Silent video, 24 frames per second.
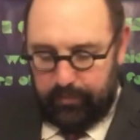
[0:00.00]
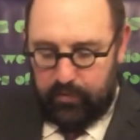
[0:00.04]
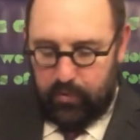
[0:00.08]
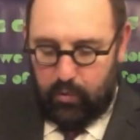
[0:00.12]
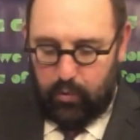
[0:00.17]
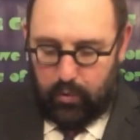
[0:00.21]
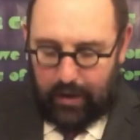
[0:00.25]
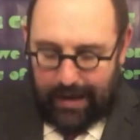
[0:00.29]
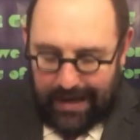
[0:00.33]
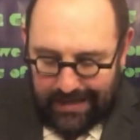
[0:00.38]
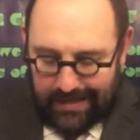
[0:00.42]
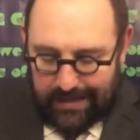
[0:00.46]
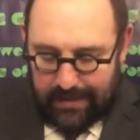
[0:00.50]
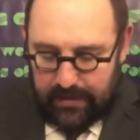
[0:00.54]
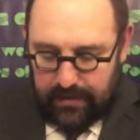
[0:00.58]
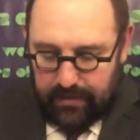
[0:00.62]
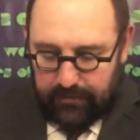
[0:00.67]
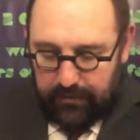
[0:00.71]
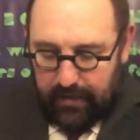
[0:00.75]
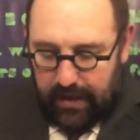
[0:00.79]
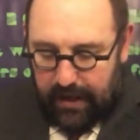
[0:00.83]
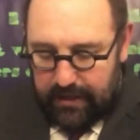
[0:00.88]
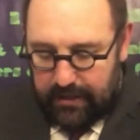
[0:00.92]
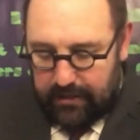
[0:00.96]
Rightly
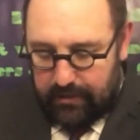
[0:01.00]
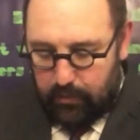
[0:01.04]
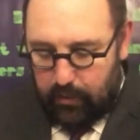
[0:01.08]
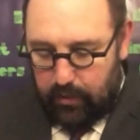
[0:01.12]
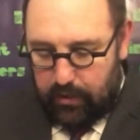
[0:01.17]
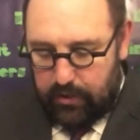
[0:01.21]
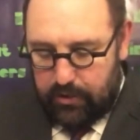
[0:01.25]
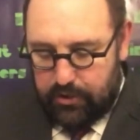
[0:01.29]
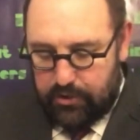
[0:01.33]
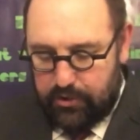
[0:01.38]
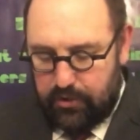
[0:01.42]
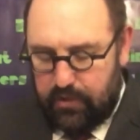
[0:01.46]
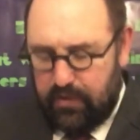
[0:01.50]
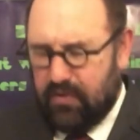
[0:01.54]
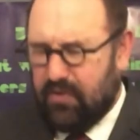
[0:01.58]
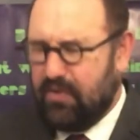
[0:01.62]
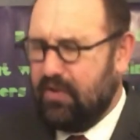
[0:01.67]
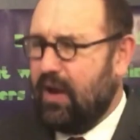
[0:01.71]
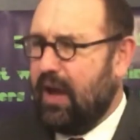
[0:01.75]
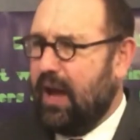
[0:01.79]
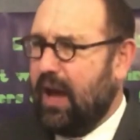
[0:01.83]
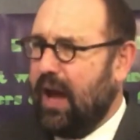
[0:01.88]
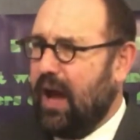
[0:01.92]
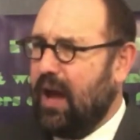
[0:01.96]
dividing the word of truth.
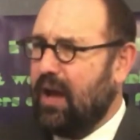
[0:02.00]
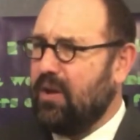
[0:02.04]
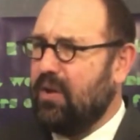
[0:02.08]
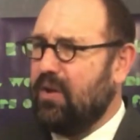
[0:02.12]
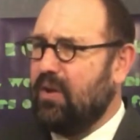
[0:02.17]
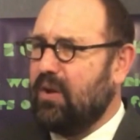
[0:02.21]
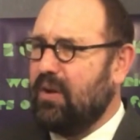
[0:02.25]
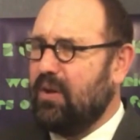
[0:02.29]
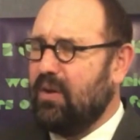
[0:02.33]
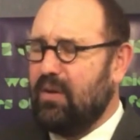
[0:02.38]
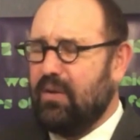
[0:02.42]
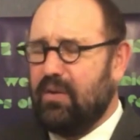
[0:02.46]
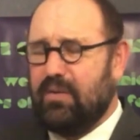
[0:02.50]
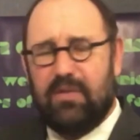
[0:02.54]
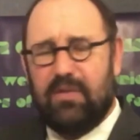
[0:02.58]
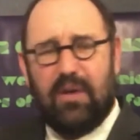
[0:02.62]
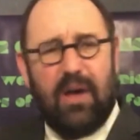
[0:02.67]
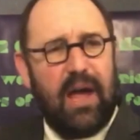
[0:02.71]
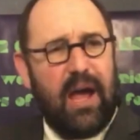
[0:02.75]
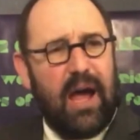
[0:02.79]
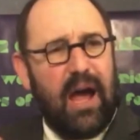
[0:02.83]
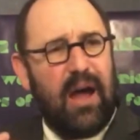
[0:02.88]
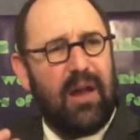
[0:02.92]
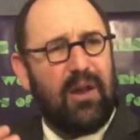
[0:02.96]
So how are you gonna?
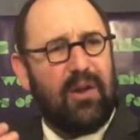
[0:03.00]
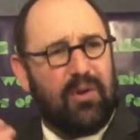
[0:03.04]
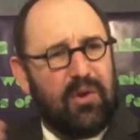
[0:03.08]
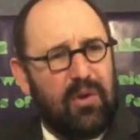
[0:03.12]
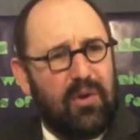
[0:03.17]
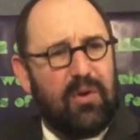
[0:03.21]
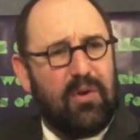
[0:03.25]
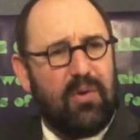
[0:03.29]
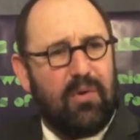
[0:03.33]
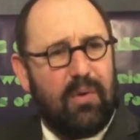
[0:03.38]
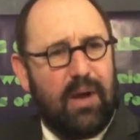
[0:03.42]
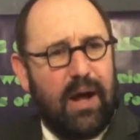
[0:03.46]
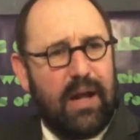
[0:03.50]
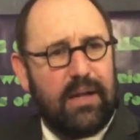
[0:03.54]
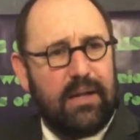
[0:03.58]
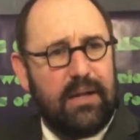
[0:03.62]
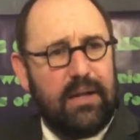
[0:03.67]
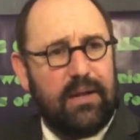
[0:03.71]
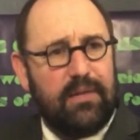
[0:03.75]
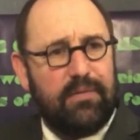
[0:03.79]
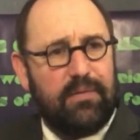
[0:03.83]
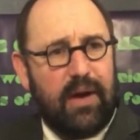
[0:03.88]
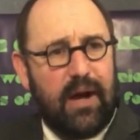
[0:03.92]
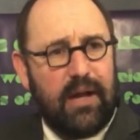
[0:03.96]
So how do you
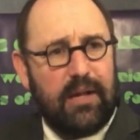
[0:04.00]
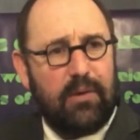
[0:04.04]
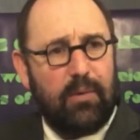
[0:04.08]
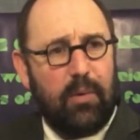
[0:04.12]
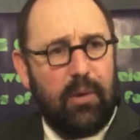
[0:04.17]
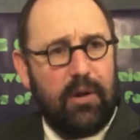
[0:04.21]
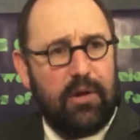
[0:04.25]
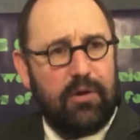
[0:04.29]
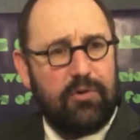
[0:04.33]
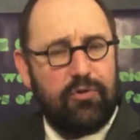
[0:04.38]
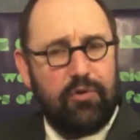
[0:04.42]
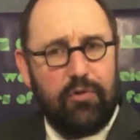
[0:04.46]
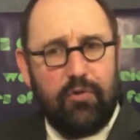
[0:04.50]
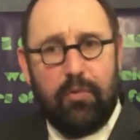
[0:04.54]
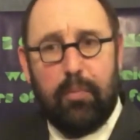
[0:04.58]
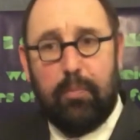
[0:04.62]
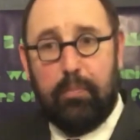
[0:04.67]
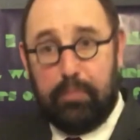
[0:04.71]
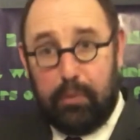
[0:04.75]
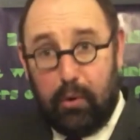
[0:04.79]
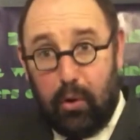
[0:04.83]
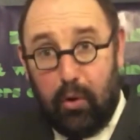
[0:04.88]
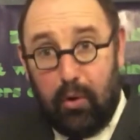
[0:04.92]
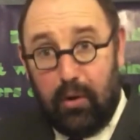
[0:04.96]
rightly divide the word of truth?
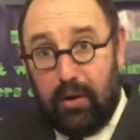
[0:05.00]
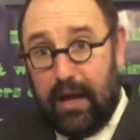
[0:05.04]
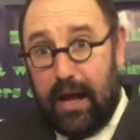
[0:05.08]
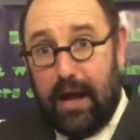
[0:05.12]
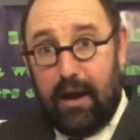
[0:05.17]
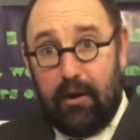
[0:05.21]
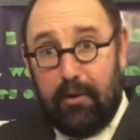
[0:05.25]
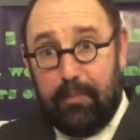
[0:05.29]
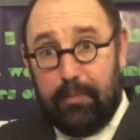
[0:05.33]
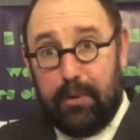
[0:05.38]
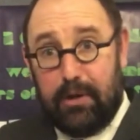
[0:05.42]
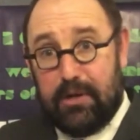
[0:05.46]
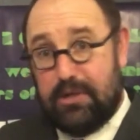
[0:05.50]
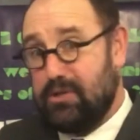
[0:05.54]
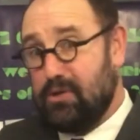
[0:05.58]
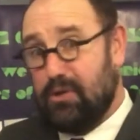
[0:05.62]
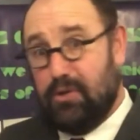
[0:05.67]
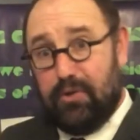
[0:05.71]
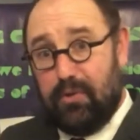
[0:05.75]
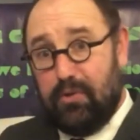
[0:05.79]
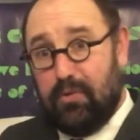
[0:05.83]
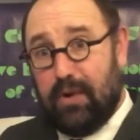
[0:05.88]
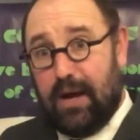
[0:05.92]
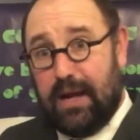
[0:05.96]
Paul, our apostle,
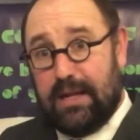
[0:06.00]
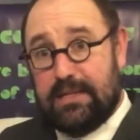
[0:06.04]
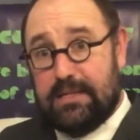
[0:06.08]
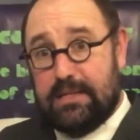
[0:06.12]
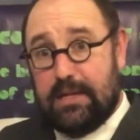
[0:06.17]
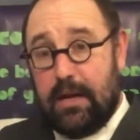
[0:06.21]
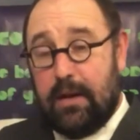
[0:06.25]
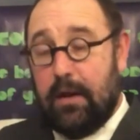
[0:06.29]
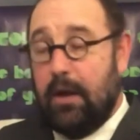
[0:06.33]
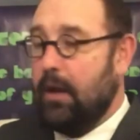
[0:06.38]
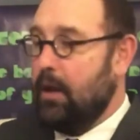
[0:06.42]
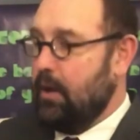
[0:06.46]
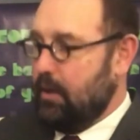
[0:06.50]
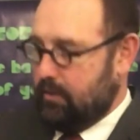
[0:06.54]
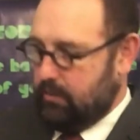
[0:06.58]
who writes that.